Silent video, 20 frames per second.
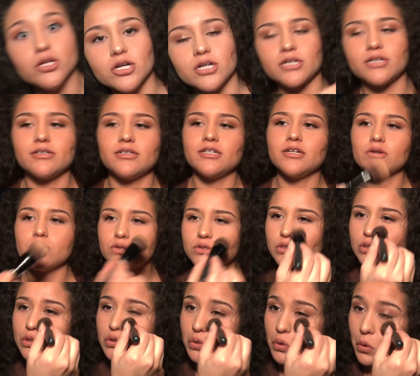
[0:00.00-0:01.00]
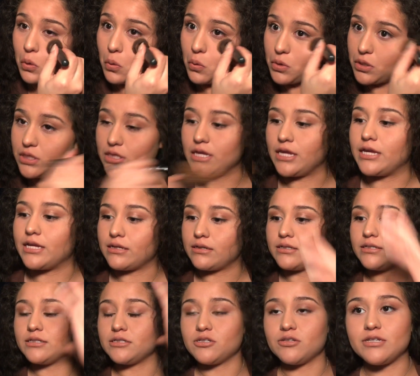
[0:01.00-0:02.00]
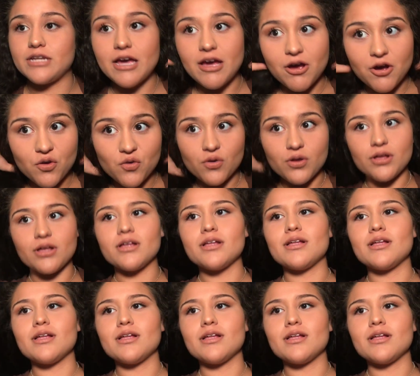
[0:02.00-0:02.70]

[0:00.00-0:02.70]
look. So yeah. So now